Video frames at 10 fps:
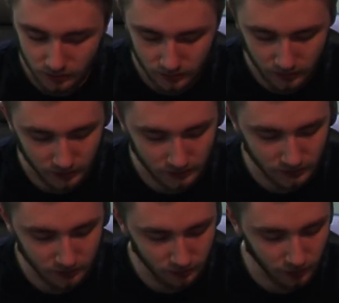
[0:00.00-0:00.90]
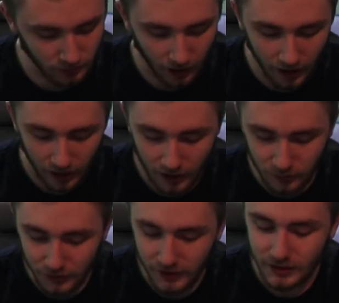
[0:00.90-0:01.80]
Cause well I, I
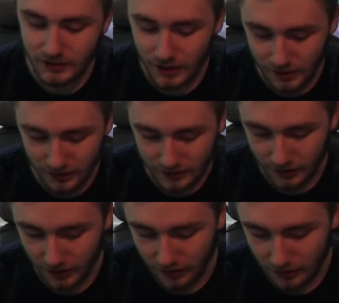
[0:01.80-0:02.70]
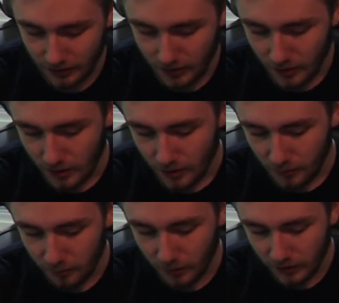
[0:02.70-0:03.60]
don't think I said this yet,
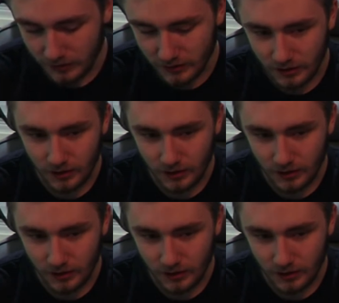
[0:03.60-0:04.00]
but